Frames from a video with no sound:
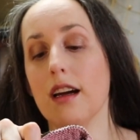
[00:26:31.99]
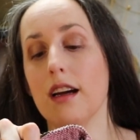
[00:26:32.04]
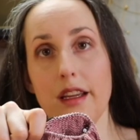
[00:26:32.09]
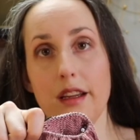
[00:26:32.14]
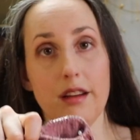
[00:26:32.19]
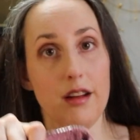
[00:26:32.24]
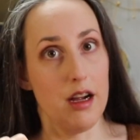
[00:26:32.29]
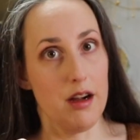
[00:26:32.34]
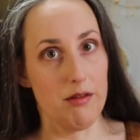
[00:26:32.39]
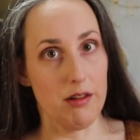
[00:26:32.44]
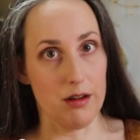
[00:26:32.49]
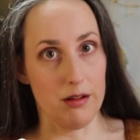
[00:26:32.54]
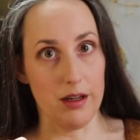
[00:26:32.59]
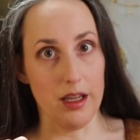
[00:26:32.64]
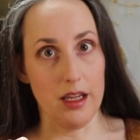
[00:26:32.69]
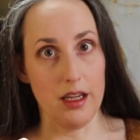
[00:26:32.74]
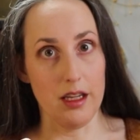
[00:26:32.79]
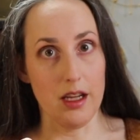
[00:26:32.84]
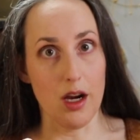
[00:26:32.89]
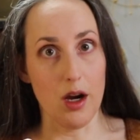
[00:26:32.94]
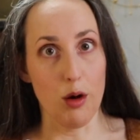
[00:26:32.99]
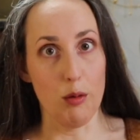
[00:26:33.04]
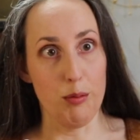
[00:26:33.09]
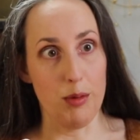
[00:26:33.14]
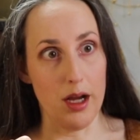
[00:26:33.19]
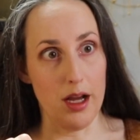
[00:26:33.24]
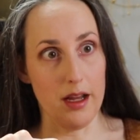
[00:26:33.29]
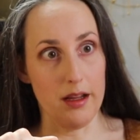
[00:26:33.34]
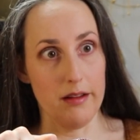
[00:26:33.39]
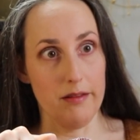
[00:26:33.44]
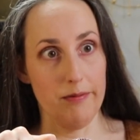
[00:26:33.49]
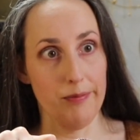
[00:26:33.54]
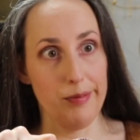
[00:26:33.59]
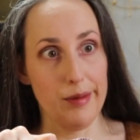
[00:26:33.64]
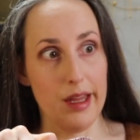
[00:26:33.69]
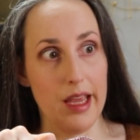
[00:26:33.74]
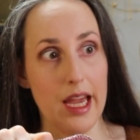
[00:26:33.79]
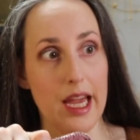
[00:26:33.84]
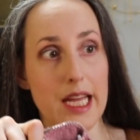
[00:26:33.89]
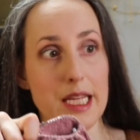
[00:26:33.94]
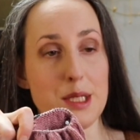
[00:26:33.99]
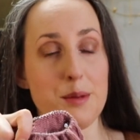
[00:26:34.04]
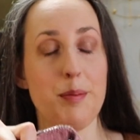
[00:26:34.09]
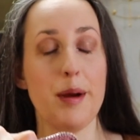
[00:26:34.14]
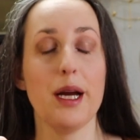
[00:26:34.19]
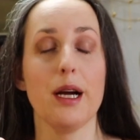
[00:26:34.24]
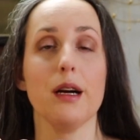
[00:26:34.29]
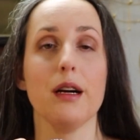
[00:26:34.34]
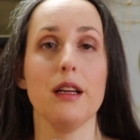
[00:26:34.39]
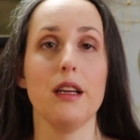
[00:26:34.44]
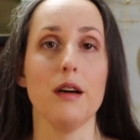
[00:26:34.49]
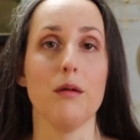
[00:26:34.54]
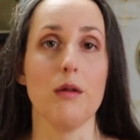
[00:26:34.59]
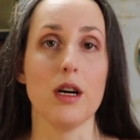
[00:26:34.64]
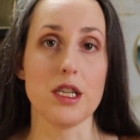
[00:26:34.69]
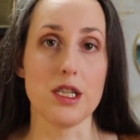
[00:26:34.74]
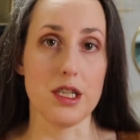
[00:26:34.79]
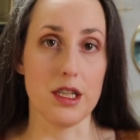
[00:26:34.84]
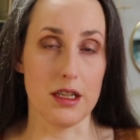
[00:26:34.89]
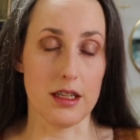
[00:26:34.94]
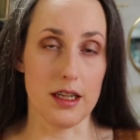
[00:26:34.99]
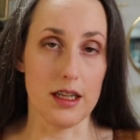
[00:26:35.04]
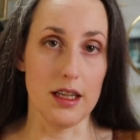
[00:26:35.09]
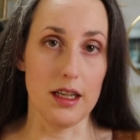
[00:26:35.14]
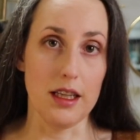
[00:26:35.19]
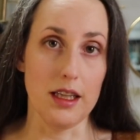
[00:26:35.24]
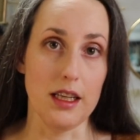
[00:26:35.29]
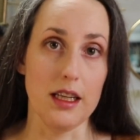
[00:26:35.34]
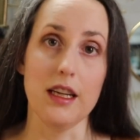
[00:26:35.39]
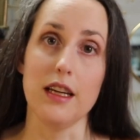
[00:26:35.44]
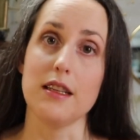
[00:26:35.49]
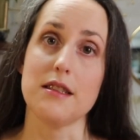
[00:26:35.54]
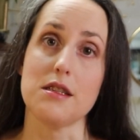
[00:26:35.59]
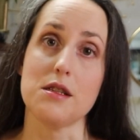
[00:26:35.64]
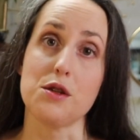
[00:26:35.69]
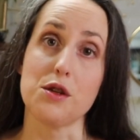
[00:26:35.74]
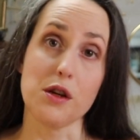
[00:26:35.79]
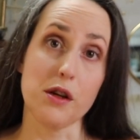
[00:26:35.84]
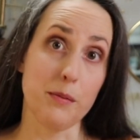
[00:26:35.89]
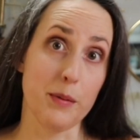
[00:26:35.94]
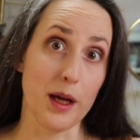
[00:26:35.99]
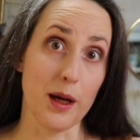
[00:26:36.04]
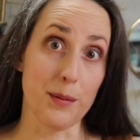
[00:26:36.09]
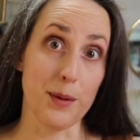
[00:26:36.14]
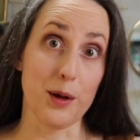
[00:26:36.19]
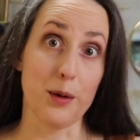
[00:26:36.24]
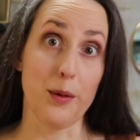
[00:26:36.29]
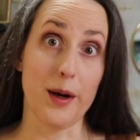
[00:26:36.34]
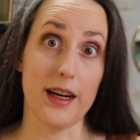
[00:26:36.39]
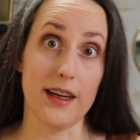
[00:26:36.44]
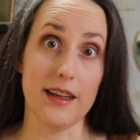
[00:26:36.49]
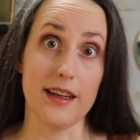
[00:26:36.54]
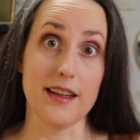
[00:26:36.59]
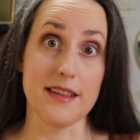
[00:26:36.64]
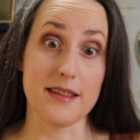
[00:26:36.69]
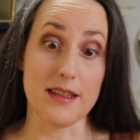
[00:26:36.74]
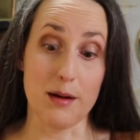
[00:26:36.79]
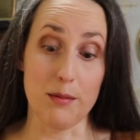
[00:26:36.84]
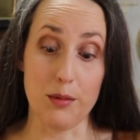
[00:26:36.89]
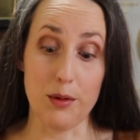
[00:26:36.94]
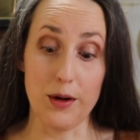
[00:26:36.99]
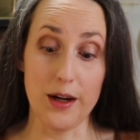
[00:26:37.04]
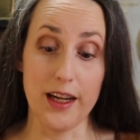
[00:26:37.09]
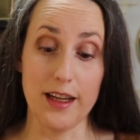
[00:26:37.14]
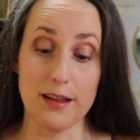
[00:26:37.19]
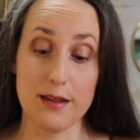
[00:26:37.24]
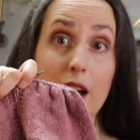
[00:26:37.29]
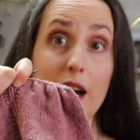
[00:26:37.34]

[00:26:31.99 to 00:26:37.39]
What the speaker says: You never really know, but it's bigger than what she currently needs and she'll be able to wear it at some point.